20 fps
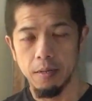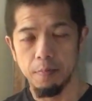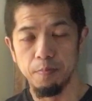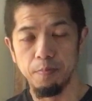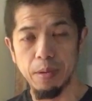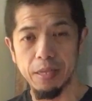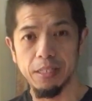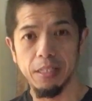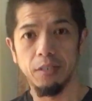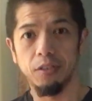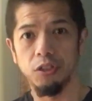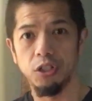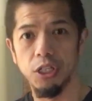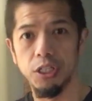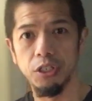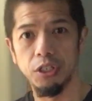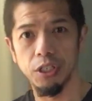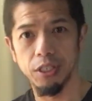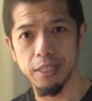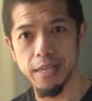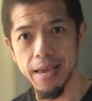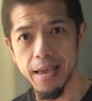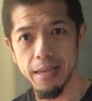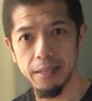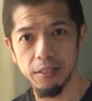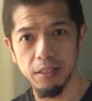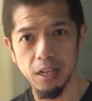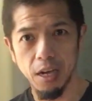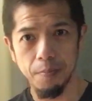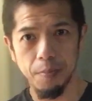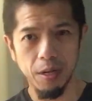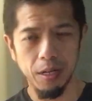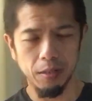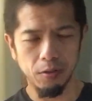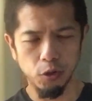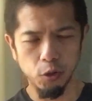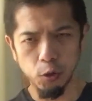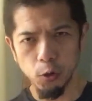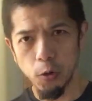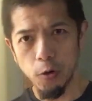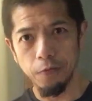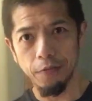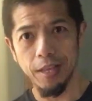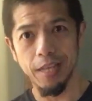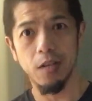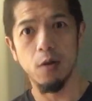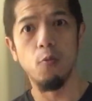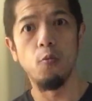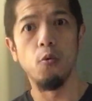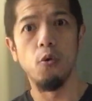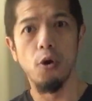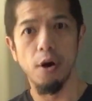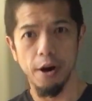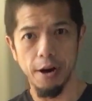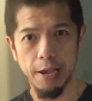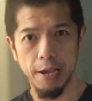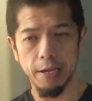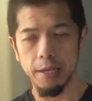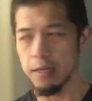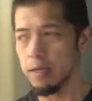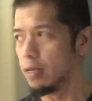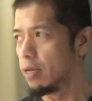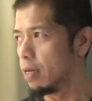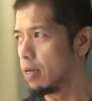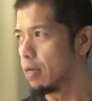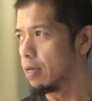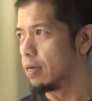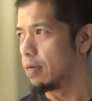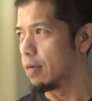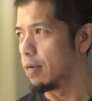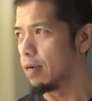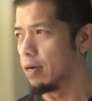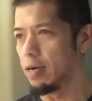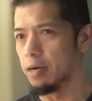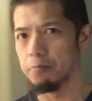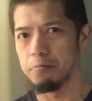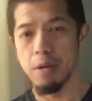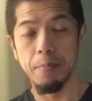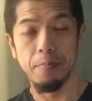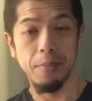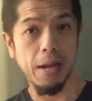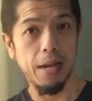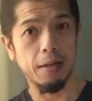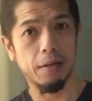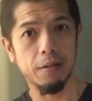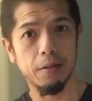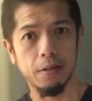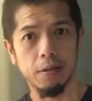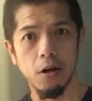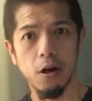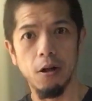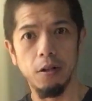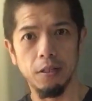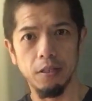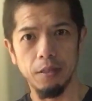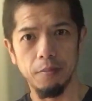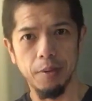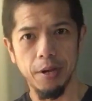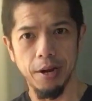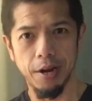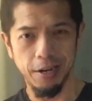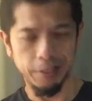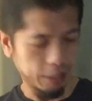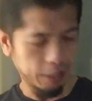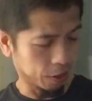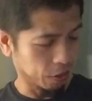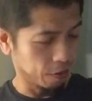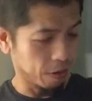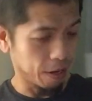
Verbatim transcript: basically this is just a heads up and sort of like a warning um, I'm not calling them heretics or